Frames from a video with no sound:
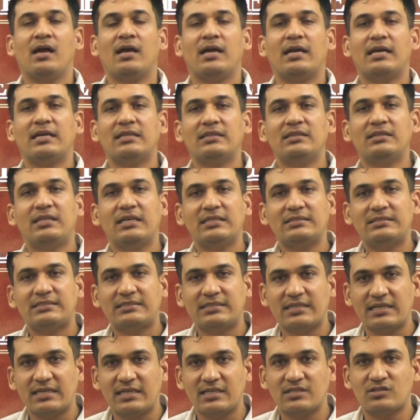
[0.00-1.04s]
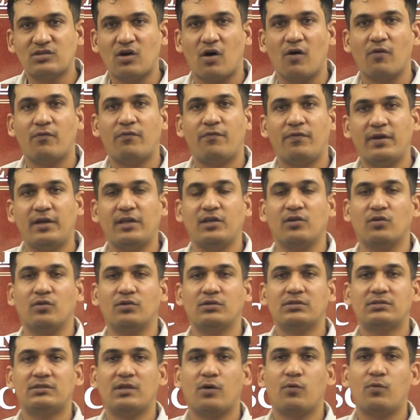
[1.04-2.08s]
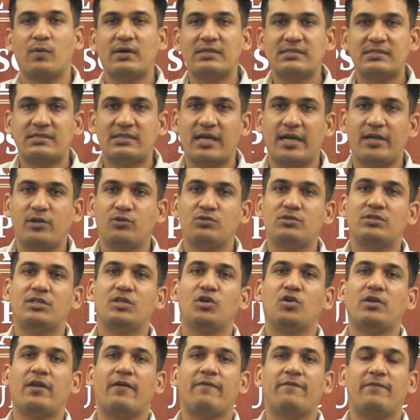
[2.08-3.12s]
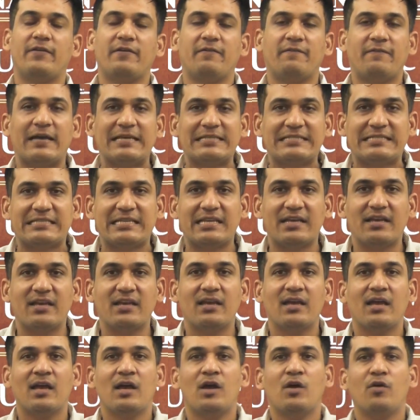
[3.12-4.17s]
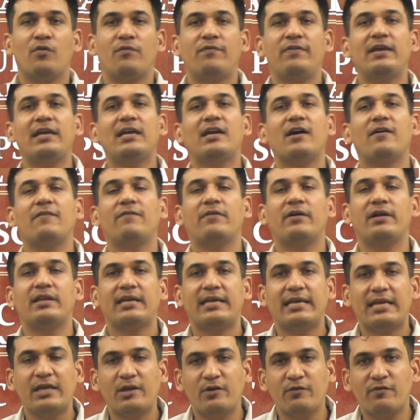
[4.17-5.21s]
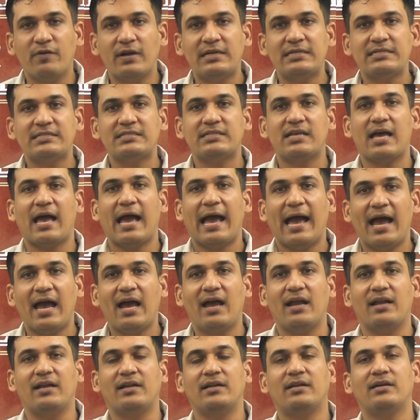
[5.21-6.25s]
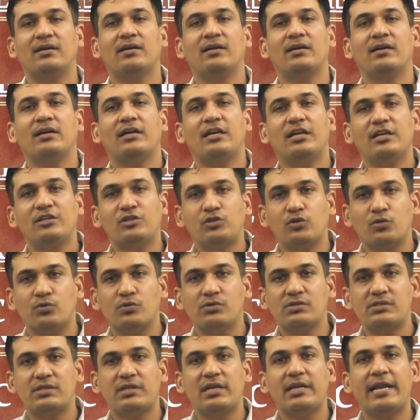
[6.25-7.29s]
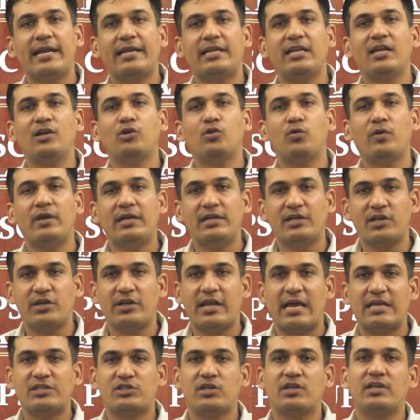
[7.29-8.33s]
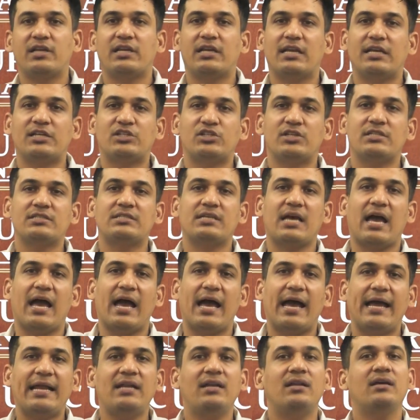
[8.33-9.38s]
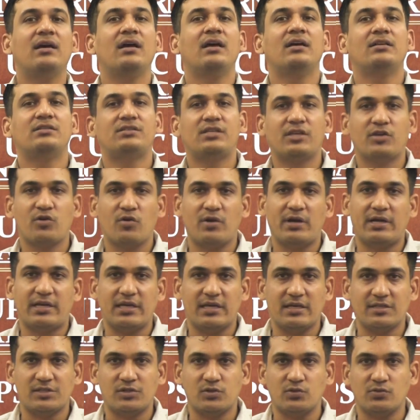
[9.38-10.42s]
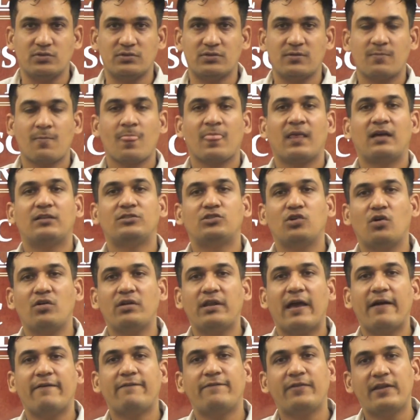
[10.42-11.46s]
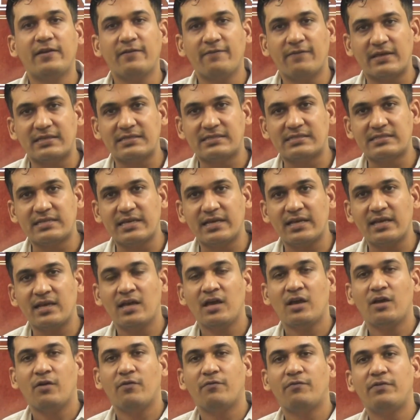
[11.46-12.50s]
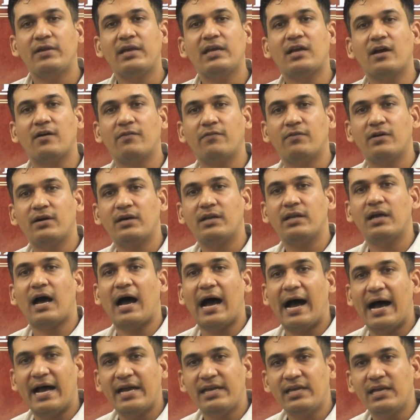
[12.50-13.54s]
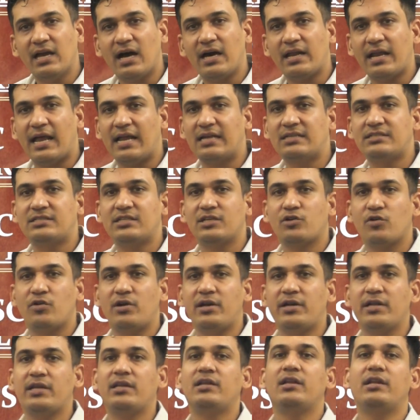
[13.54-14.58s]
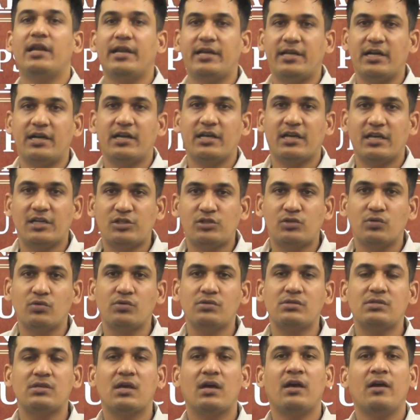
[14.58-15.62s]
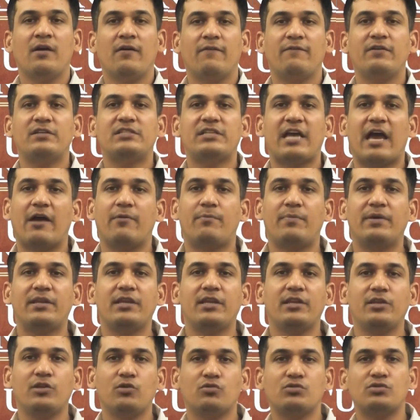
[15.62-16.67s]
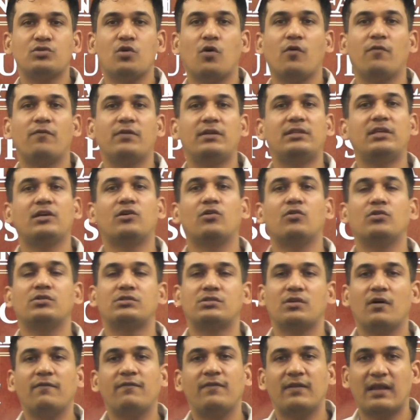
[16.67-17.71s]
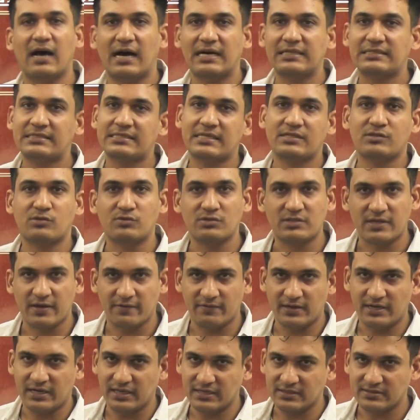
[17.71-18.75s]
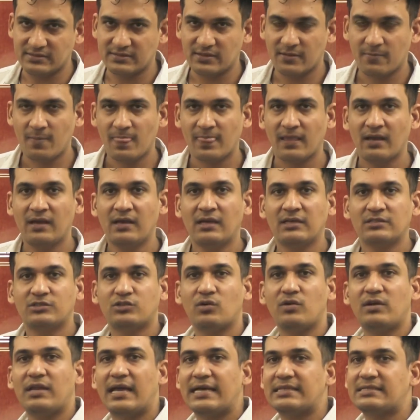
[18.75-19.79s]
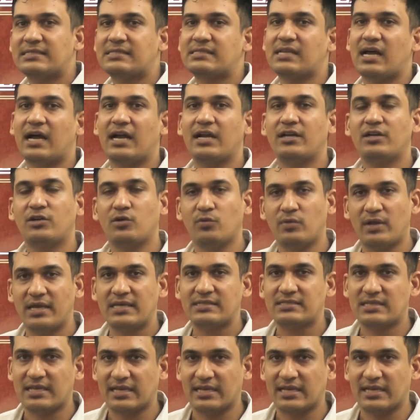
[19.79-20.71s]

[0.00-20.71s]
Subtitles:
In this series of videos, the ones that you see on every Wednesday, we cover events and issues relating to international relations and security issues. So on every Wednesday, we cover IR and security related issues which have been in news over the course of last 6 to 7 days. So let's start today's